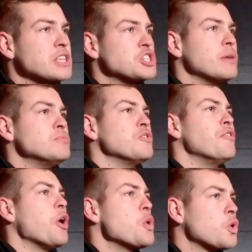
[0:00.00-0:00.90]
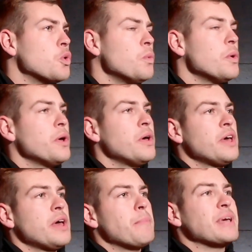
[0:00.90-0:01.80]
in terms of vocal,
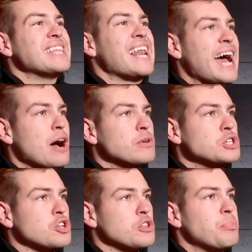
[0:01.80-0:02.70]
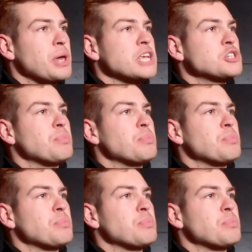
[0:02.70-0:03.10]
being the loudest on the pitch,